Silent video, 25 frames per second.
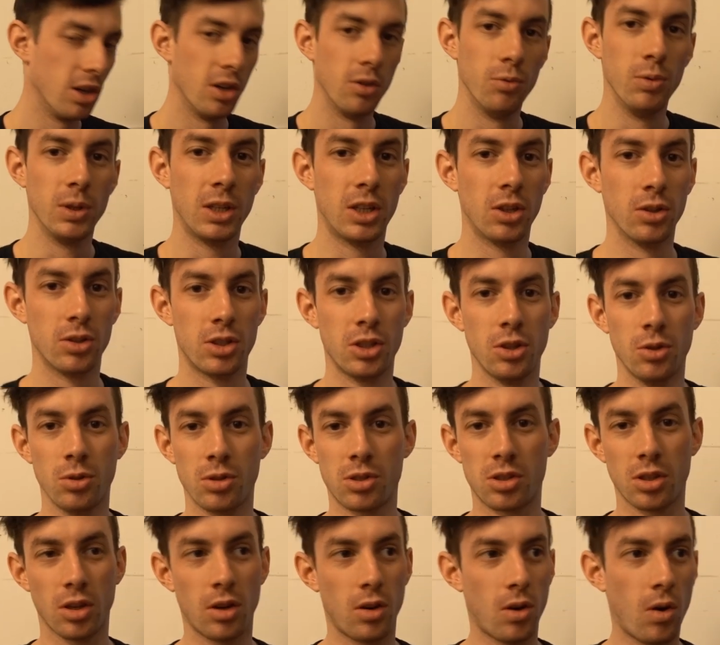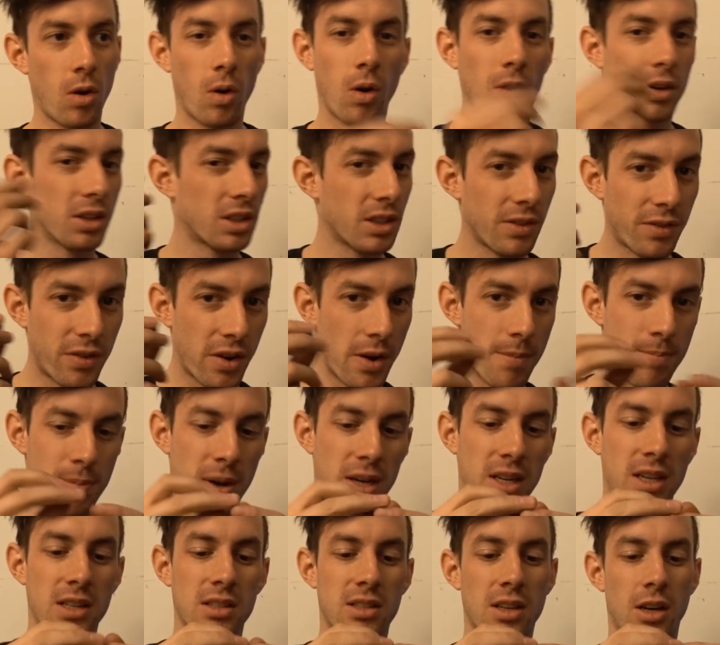We could use all the different
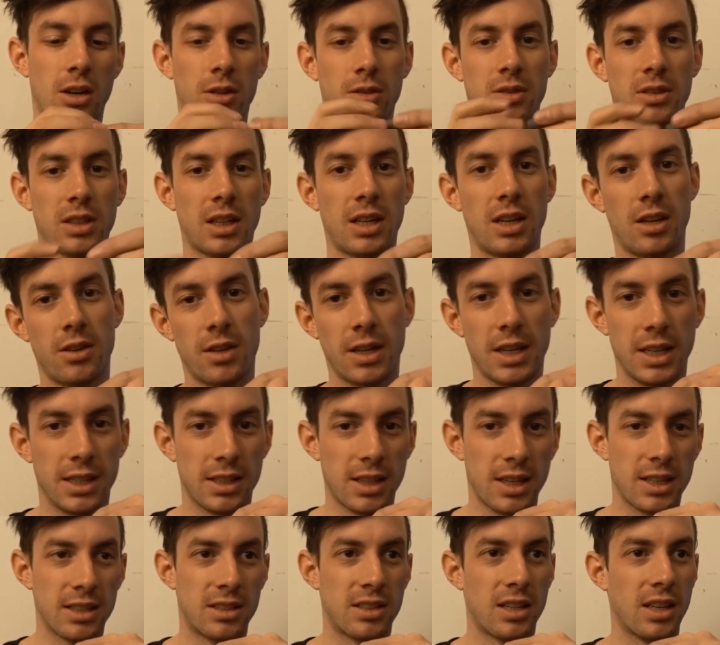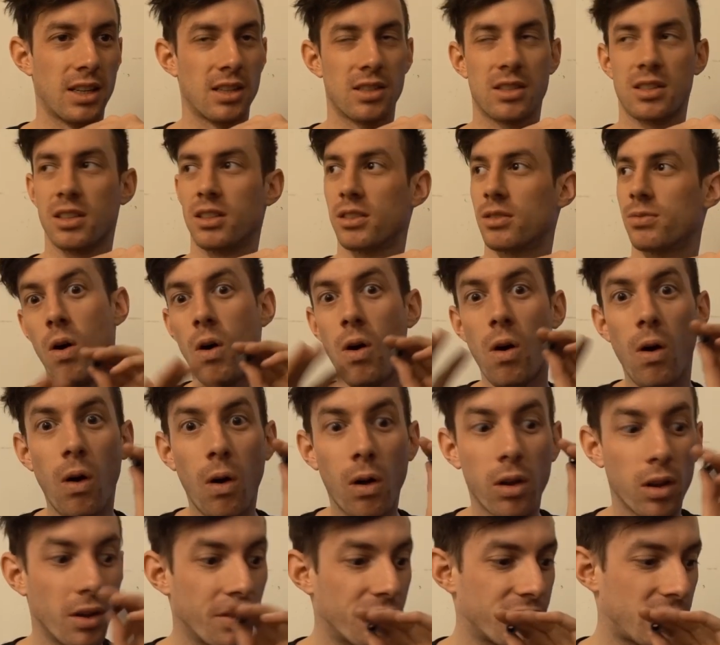buckings out there, and I tested
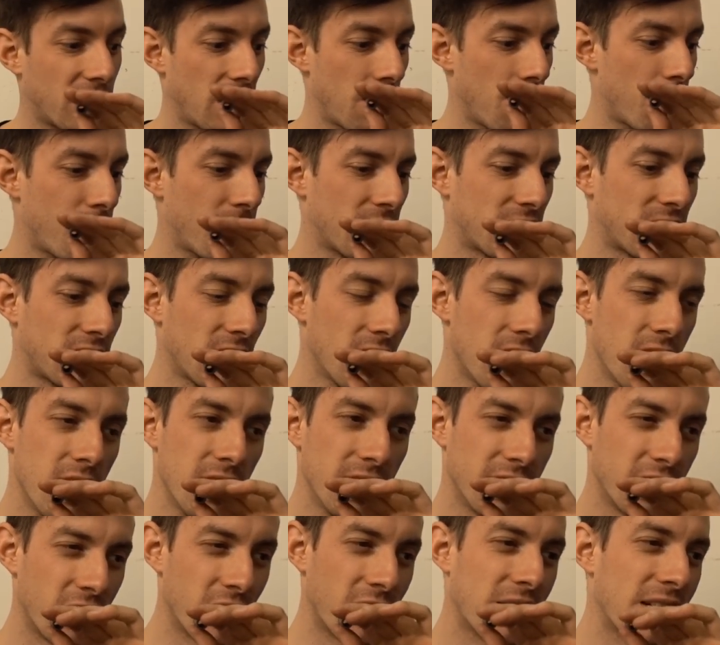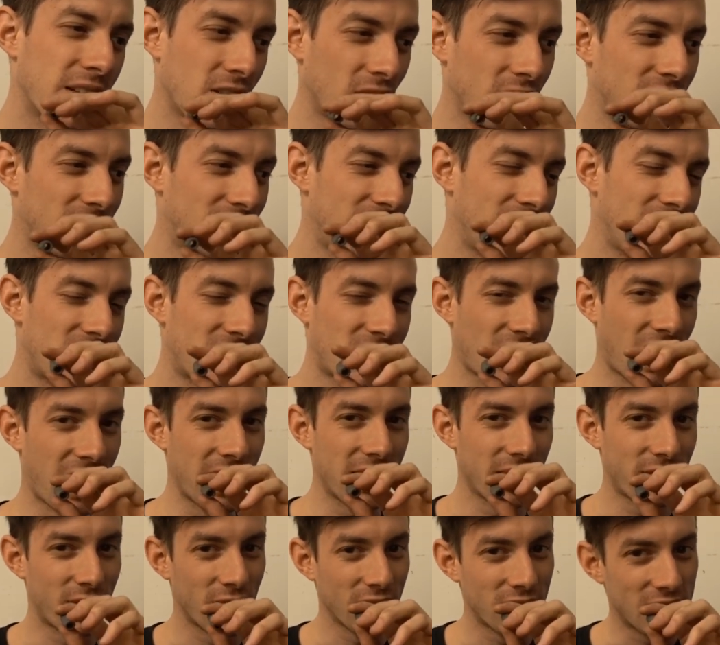all of them, but you know, they're not
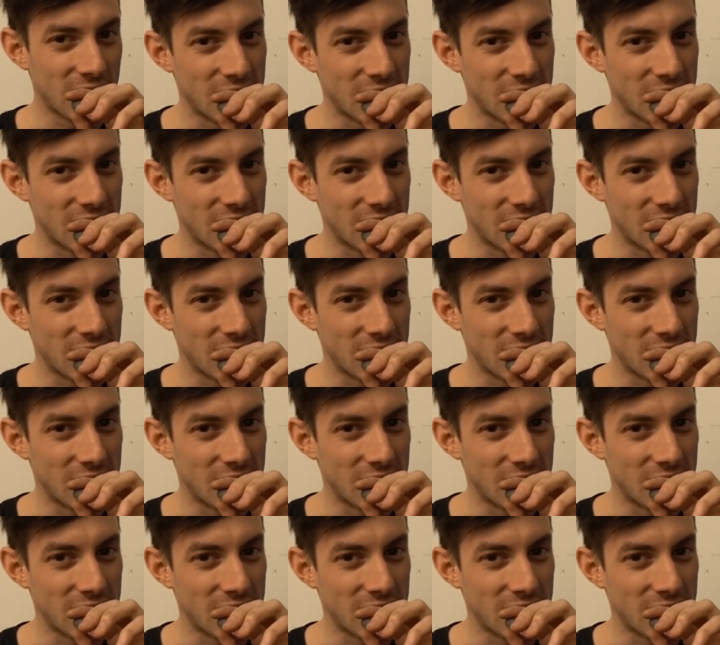designed for